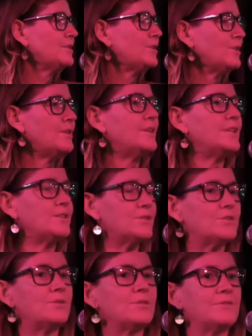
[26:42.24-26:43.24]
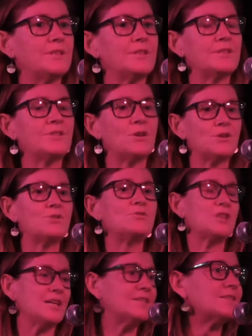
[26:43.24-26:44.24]
turned into sort of a social
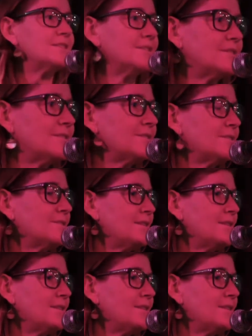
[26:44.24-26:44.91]
justice